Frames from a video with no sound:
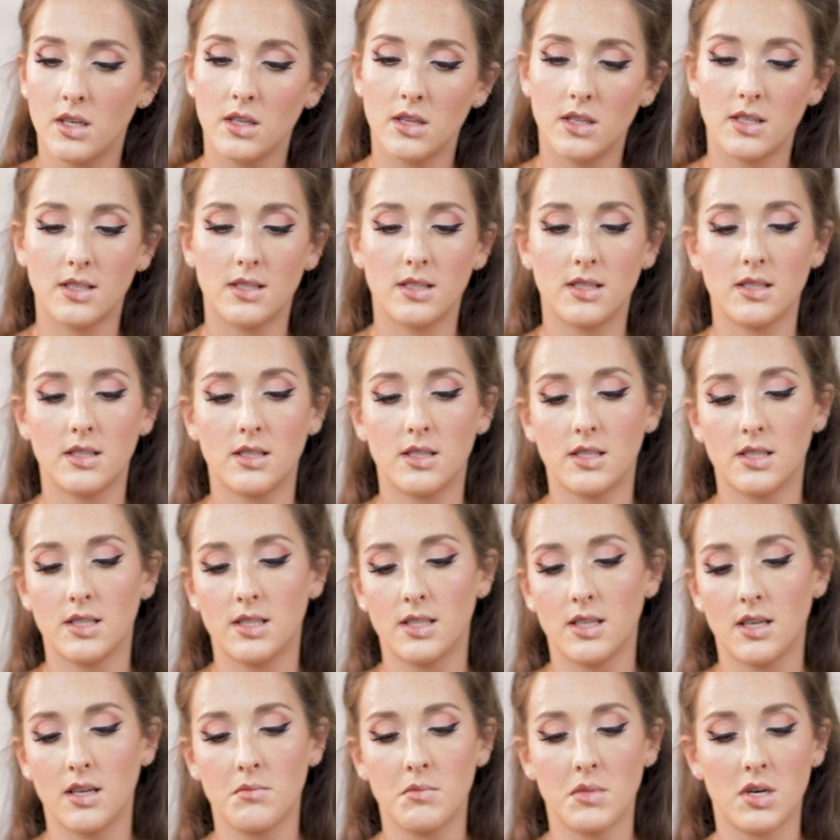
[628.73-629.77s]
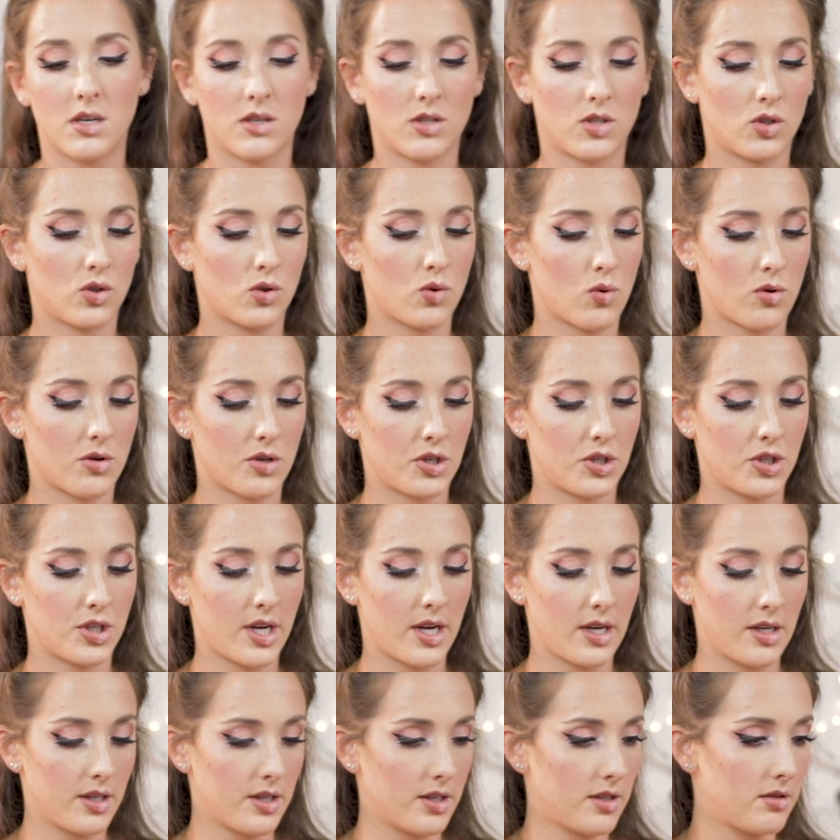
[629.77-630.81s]
This is the Sigma Short
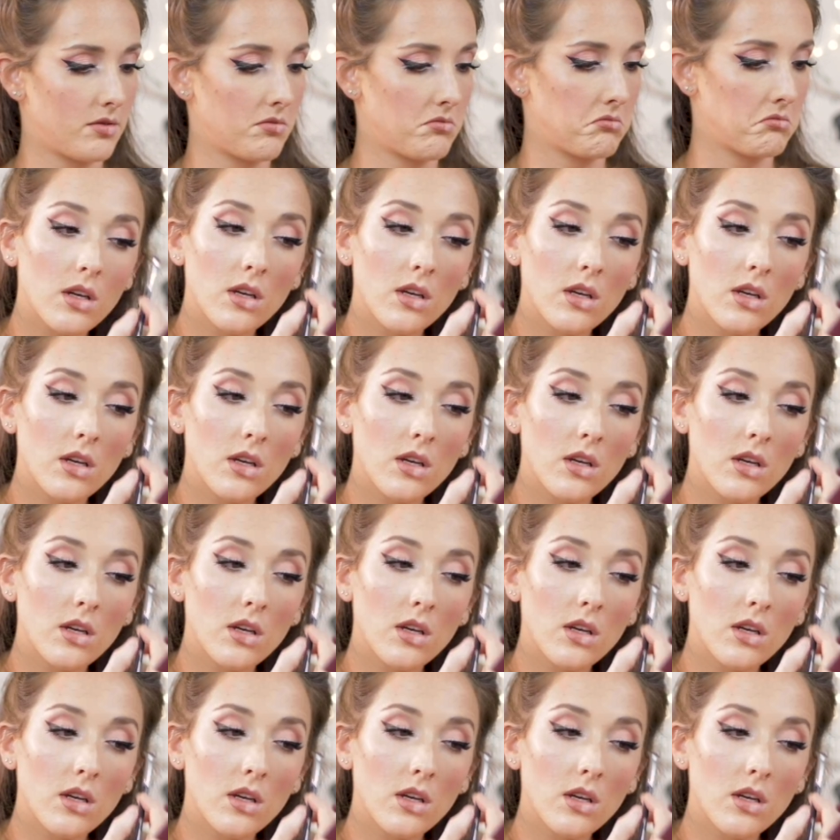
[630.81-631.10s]
Shader.